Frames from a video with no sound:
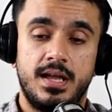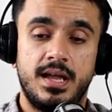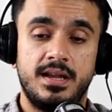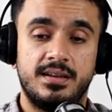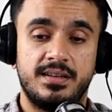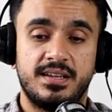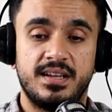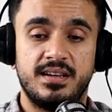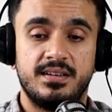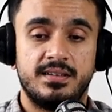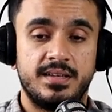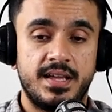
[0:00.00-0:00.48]

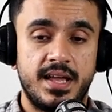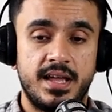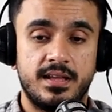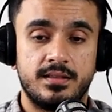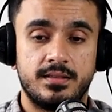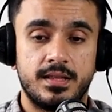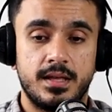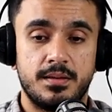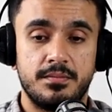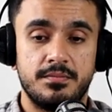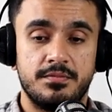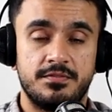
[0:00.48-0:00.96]
it can
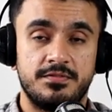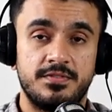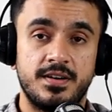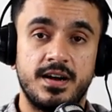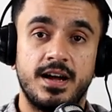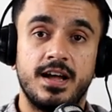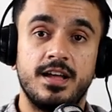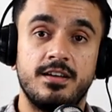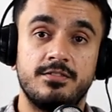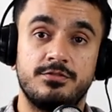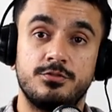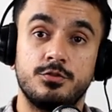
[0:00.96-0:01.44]
take them
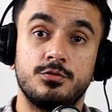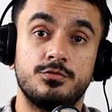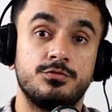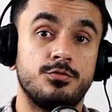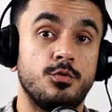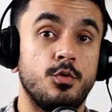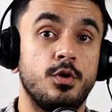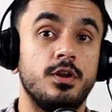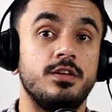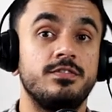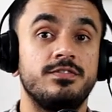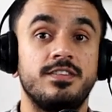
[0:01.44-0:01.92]
5 to
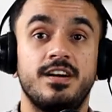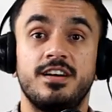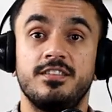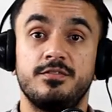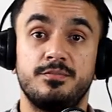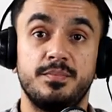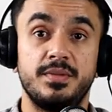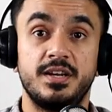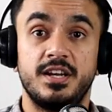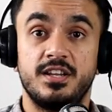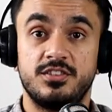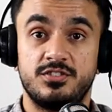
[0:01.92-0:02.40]

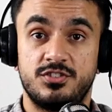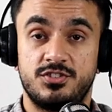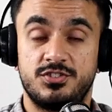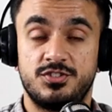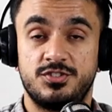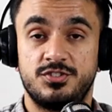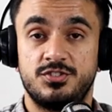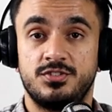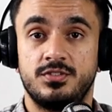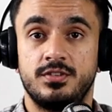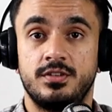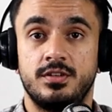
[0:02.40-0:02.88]
45
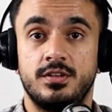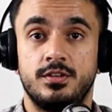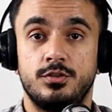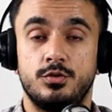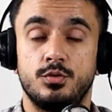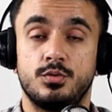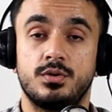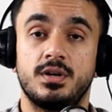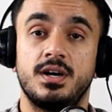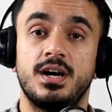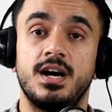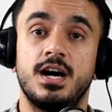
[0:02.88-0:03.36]
minutes
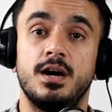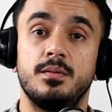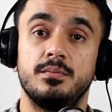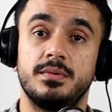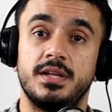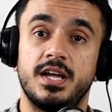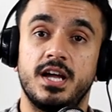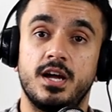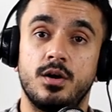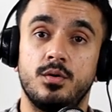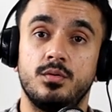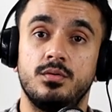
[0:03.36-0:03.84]
to
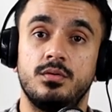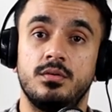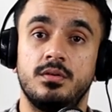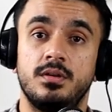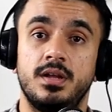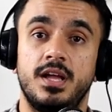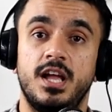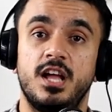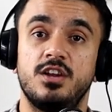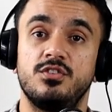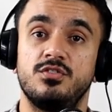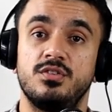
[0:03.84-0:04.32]
calm
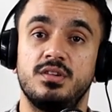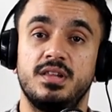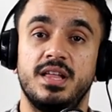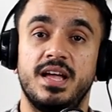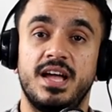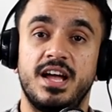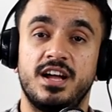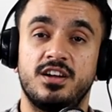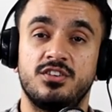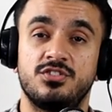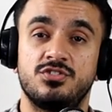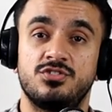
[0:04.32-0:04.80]
down and
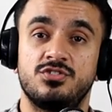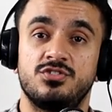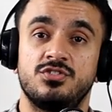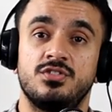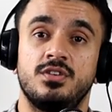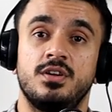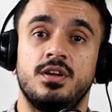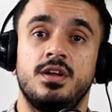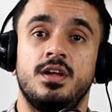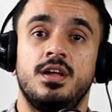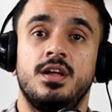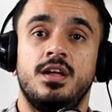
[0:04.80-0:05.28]

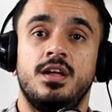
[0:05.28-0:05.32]
relax